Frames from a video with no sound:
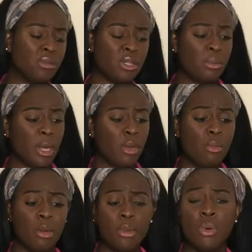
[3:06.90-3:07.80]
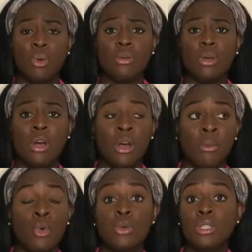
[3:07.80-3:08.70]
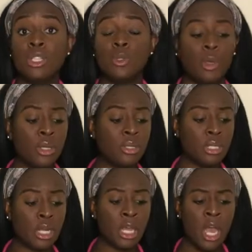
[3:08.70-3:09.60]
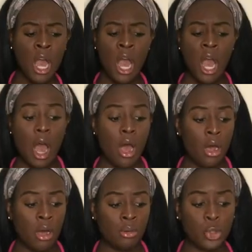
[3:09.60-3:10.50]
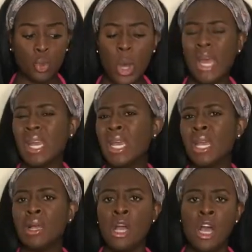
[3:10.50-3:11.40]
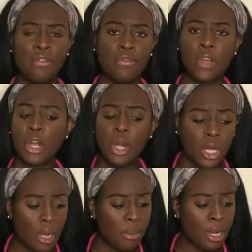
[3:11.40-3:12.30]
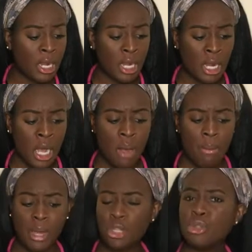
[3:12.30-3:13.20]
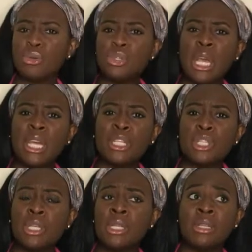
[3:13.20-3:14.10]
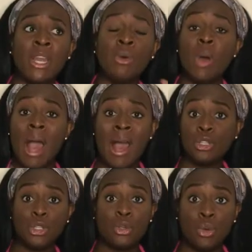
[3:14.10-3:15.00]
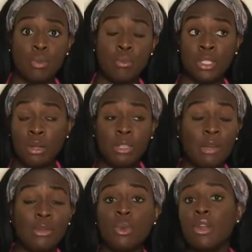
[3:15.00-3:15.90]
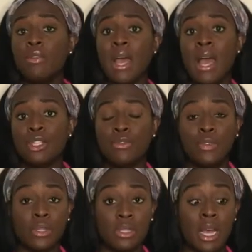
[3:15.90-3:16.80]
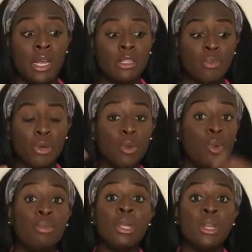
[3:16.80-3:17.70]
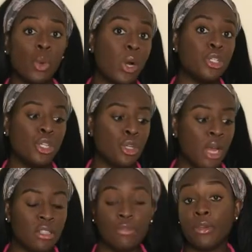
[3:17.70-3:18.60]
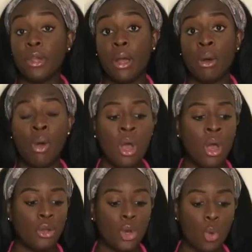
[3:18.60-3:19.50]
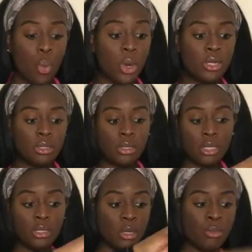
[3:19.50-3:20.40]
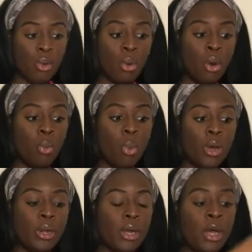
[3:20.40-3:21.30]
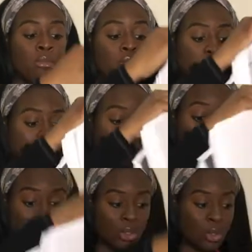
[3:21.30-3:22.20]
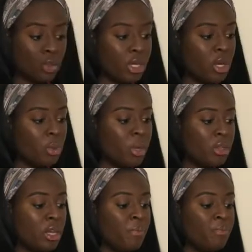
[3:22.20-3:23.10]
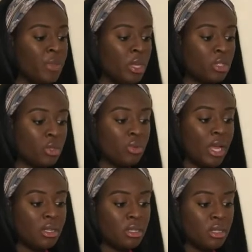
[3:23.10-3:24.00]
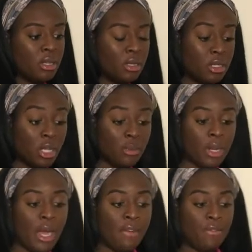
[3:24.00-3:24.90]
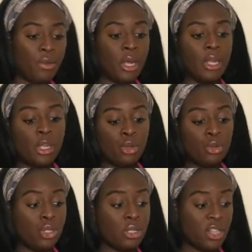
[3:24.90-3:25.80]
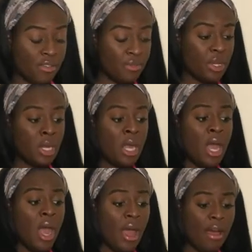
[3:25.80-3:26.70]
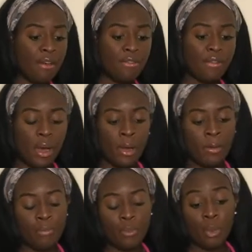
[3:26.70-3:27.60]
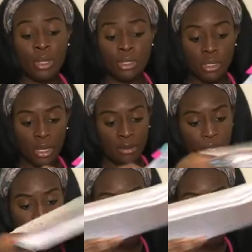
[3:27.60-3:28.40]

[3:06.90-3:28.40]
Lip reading: of somebody who might be going, who is experiencing sweating, finger clubbing, menstrual changes, and it will ask you. Sometimes it won't even ask you for the signs, but it will be in the question. You have to figure out, you know, what system or what disease is associated with it. So that's another tip that I feel like you should definitely have when you're studying for a